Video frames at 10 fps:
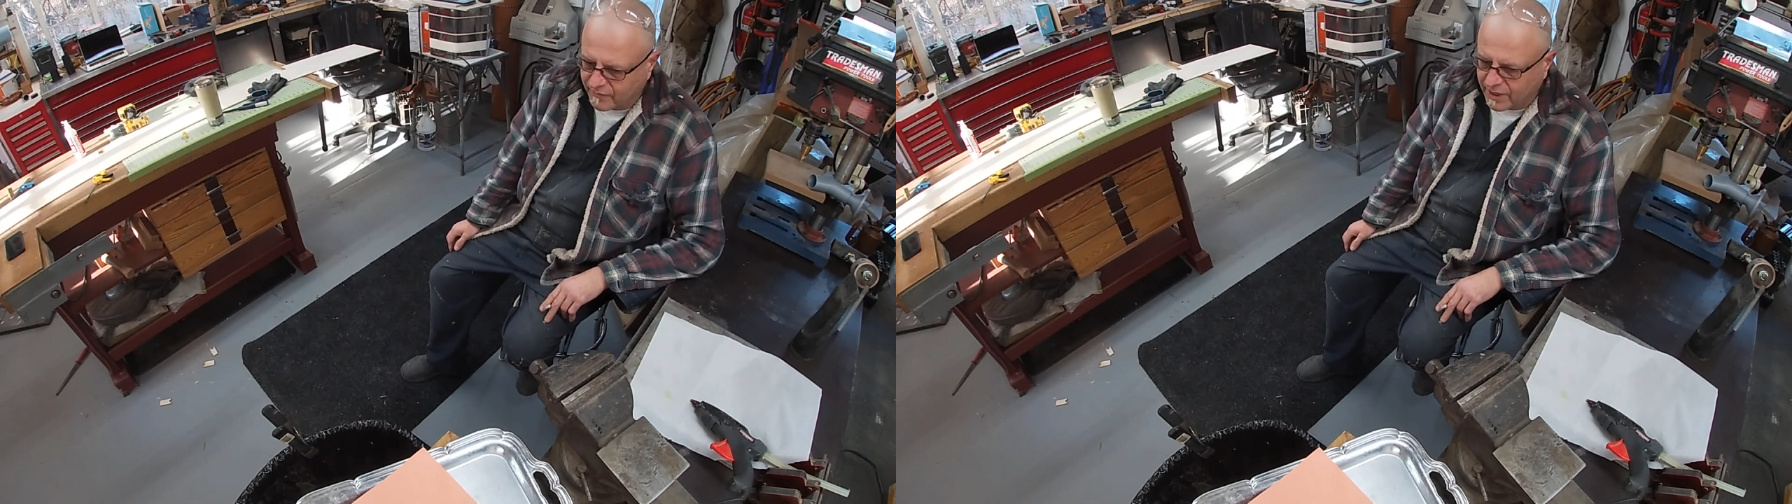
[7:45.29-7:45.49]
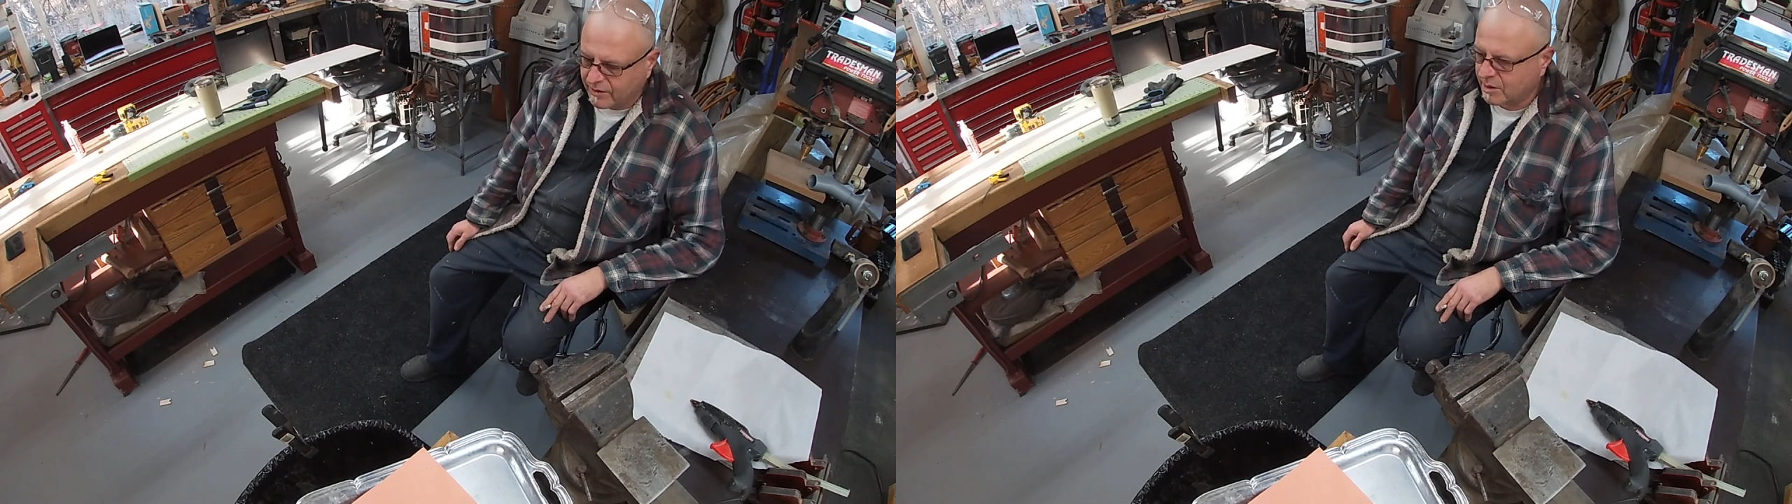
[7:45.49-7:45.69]

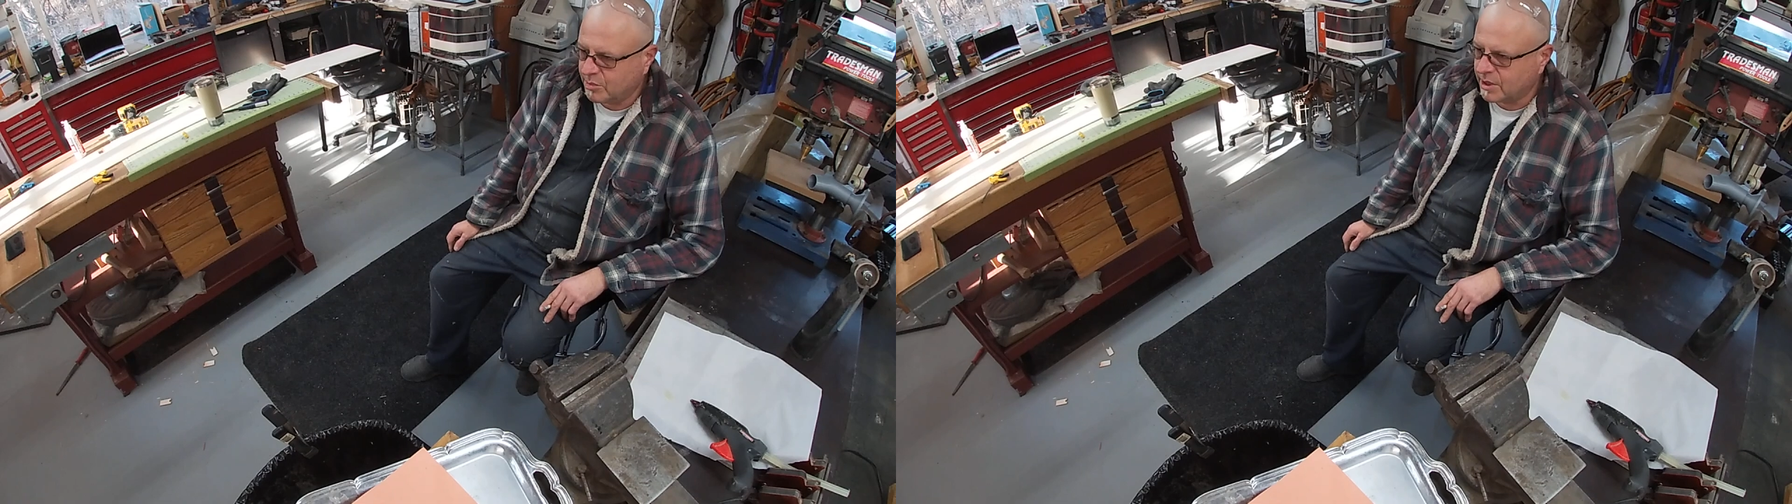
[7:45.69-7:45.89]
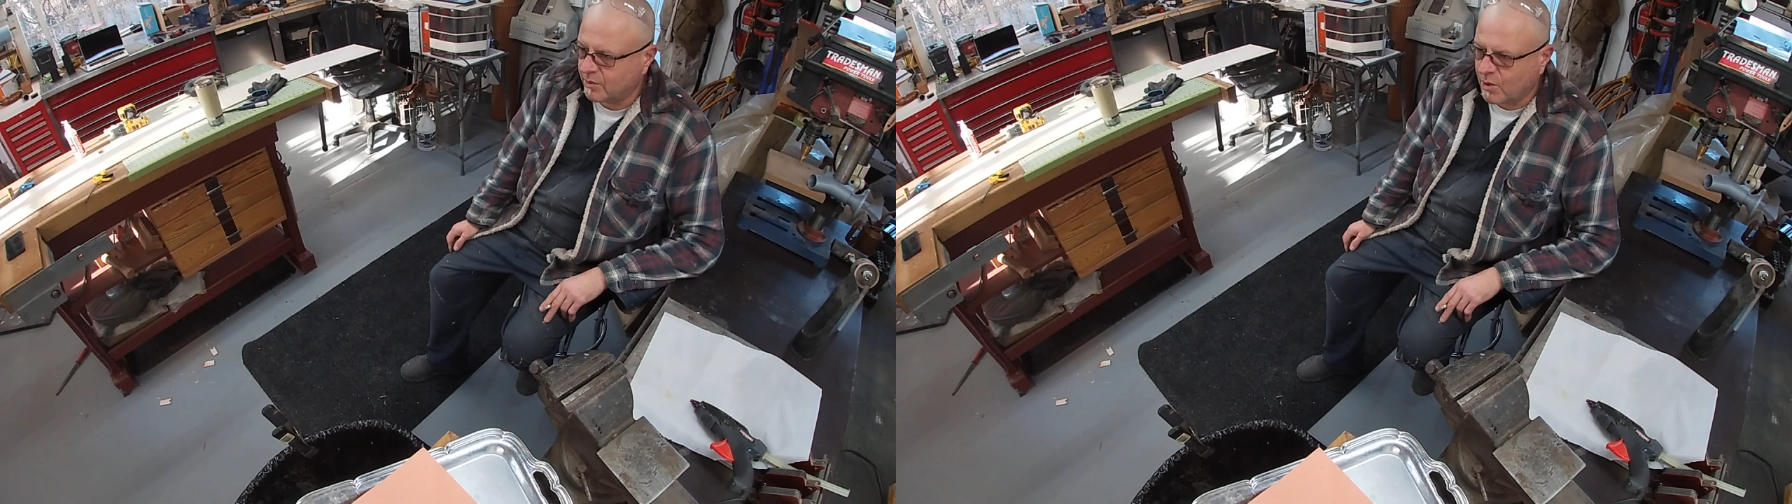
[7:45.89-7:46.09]
If I only
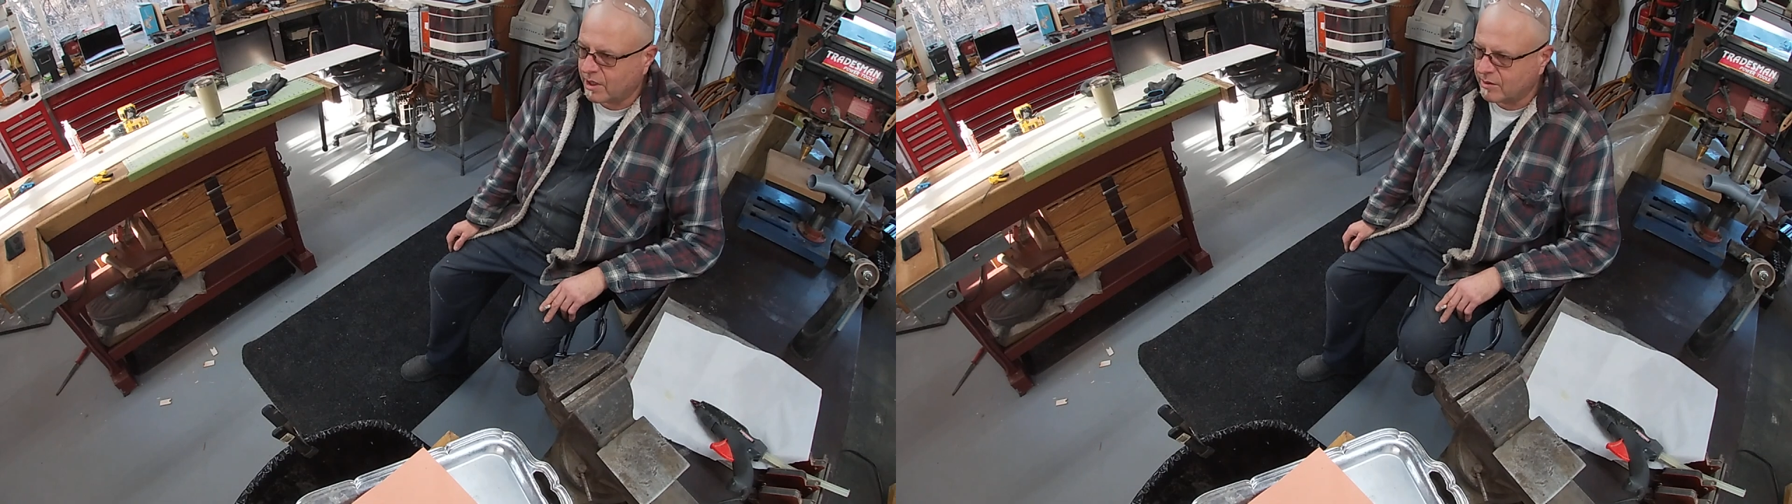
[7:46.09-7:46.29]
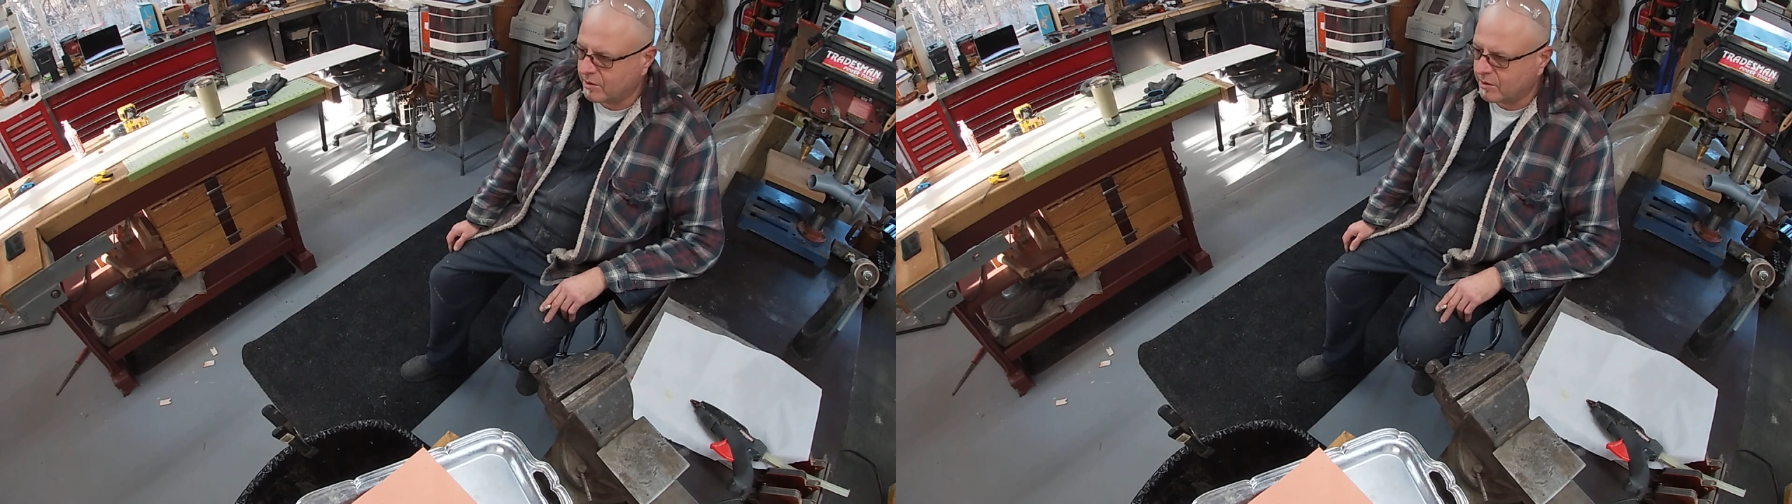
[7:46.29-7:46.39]
printed one,